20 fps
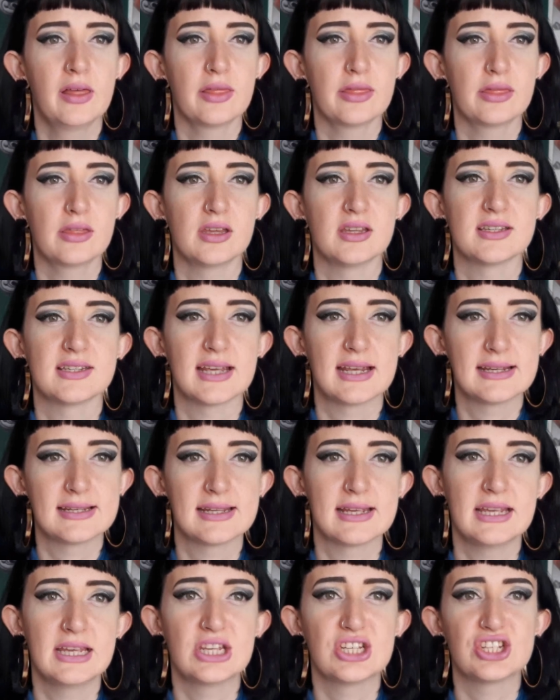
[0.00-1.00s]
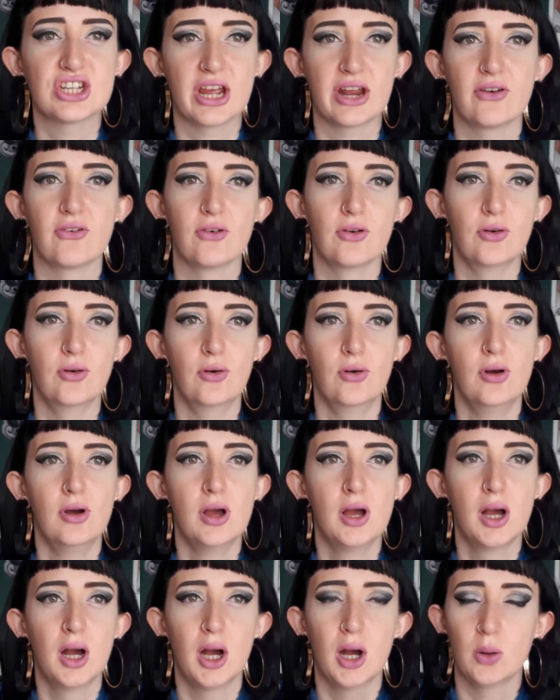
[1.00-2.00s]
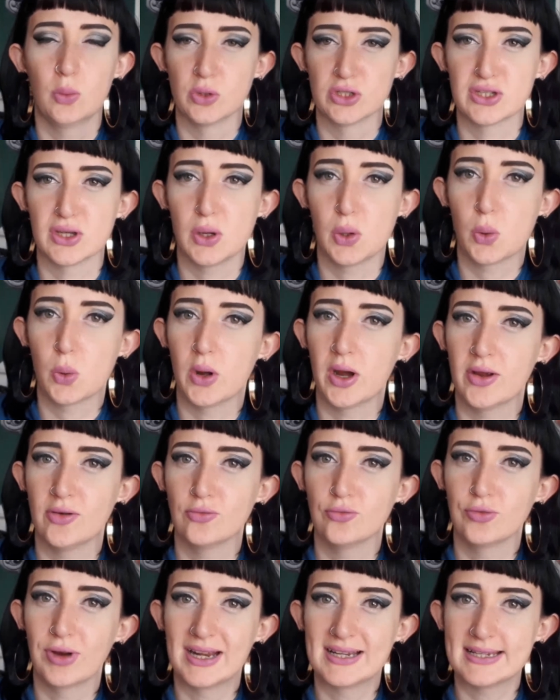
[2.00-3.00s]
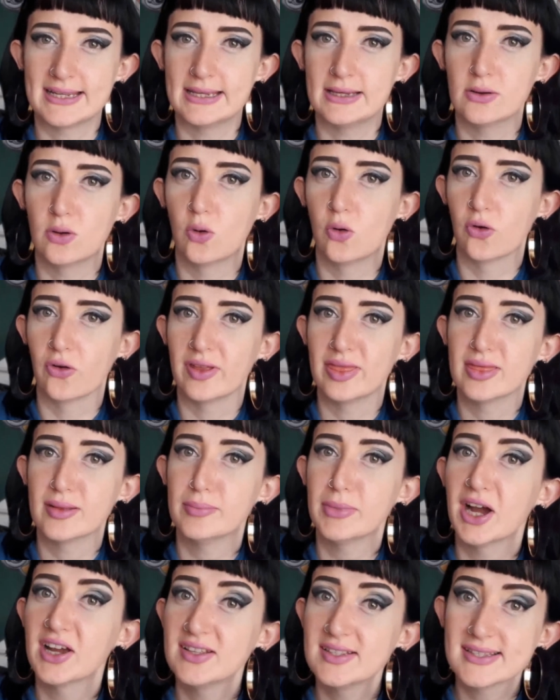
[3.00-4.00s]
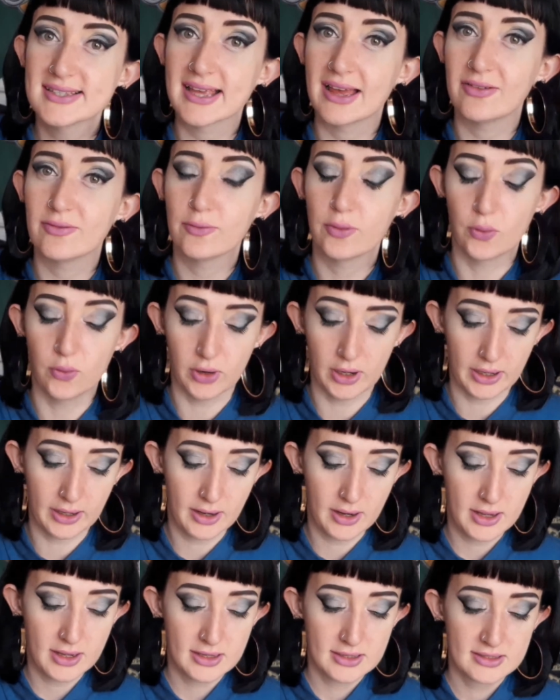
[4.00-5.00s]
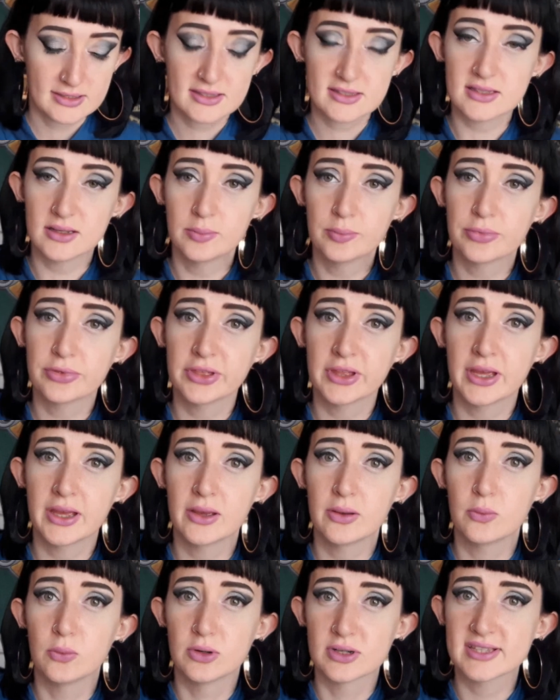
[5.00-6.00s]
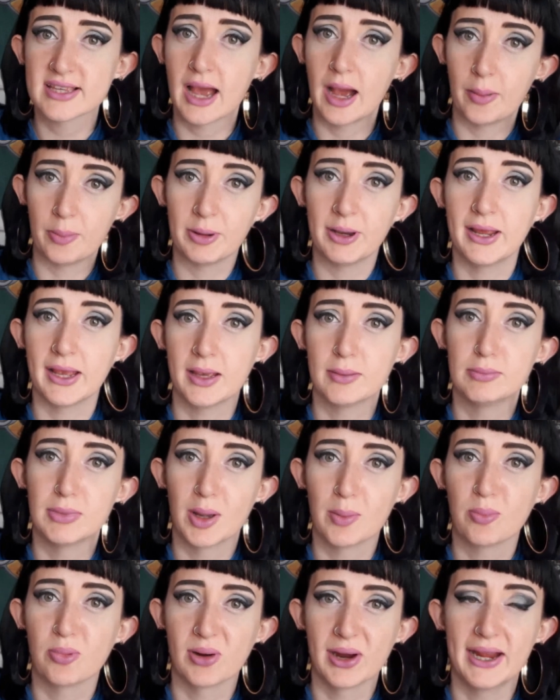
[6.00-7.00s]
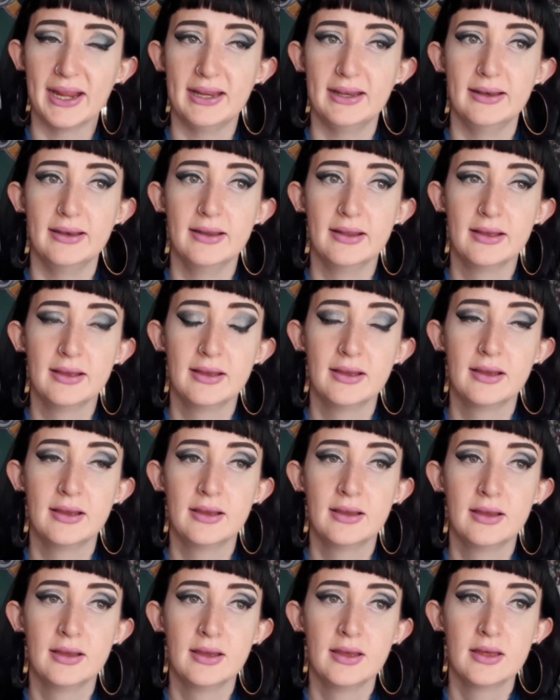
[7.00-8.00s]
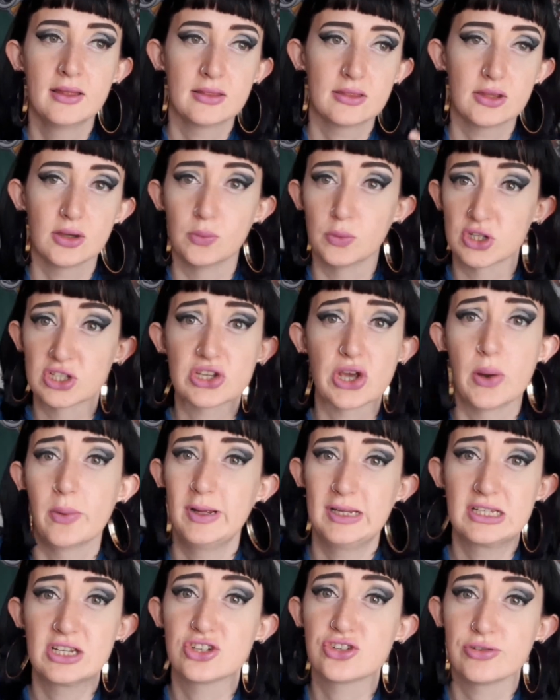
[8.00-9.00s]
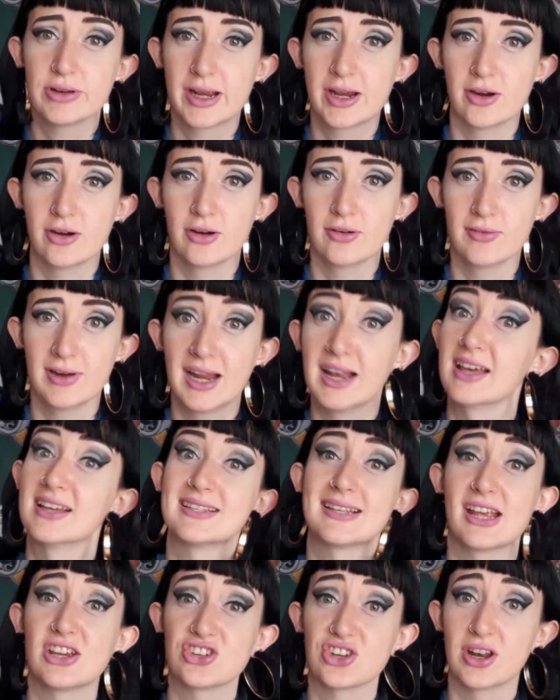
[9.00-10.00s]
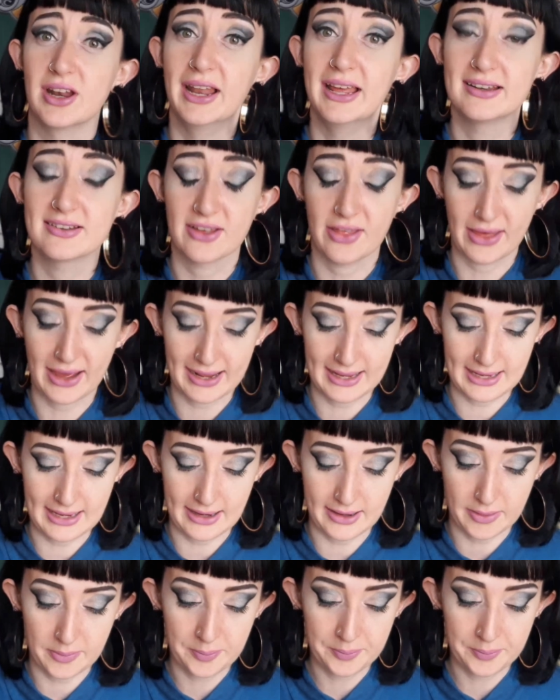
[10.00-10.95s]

that dating in general I wasn't quite ready or in the mindset for. Something was happening in my brain that was going to trigger a realisation later that year.